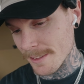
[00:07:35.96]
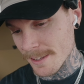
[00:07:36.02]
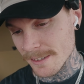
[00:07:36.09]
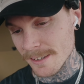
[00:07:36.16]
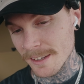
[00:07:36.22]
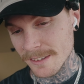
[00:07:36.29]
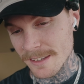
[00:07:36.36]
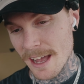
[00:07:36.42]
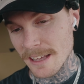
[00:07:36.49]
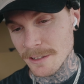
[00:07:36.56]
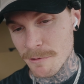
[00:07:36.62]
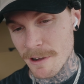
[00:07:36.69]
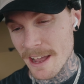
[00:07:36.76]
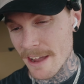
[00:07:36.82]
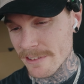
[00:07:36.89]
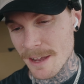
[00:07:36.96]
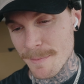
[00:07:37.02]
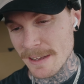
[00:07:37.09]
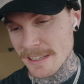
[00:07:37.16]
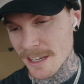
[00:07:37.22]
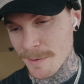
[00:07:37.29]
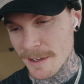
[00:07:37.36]
this is exactly why. Every time
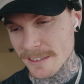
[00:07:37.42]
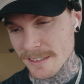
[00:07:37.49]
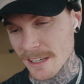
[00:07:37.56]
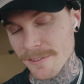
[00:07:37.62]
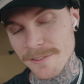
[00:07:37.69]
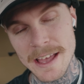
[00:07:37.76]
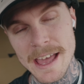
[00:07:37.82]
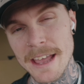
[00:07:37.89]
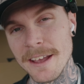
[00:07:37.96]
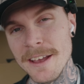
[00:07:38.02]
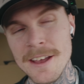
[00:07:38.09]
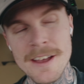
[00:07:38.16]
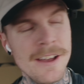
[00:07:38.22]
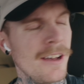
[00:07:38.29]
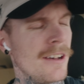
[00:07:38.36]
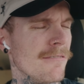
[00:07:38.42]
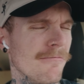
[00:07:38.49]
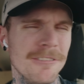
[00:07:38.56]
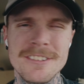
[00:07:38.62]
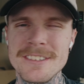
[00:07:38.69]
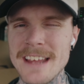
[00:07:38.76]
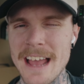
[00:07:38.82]
I tell myself, hey, we'll
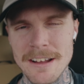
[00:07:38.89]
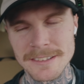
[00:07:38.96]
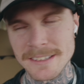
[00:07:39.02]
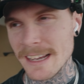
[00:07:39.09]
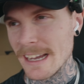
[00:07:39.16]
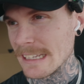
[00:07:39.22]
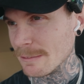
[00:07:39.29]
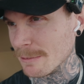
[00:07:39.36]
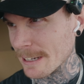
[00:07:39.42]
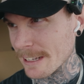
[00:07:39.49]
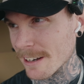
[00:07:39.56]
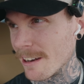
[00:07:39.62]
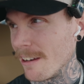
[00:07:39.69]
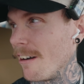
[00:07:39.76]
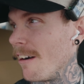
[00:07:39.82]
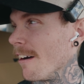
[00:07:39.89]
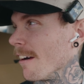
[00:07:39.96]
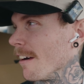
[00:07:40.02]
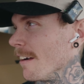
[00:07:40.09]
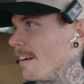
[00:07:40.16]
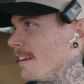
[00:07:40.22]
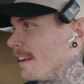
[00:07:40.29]
just downsize, we'll get a
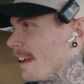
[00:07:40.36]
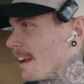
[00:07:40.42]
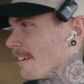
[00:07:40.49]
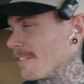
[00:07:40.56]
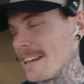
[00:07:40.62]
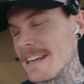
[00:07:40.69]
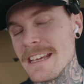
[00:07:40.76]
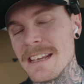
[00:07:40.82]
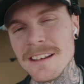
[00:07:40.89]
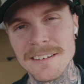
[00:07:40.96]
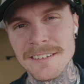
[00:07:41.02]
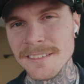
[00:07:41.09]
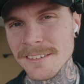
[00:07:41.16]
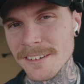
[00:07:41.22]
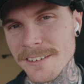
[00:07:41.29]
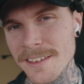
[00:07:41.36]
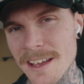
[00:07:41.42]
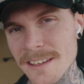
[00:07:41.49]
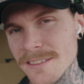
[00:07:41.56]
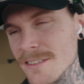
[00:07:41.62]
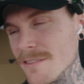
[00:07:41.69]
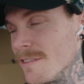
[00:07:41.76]
car, I don't need, the
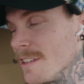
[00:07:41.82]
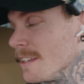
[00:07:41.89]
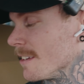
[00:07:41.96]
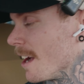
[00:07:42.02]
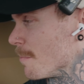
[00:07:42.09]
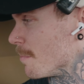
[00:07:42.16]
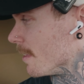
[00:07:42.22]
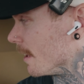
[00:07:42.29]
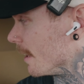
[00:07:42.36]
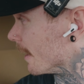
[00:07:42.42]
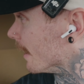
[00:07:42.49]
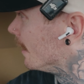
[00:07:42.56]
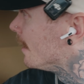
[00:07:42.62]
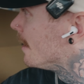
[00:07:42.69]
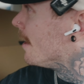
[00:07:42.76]
SUV type thing,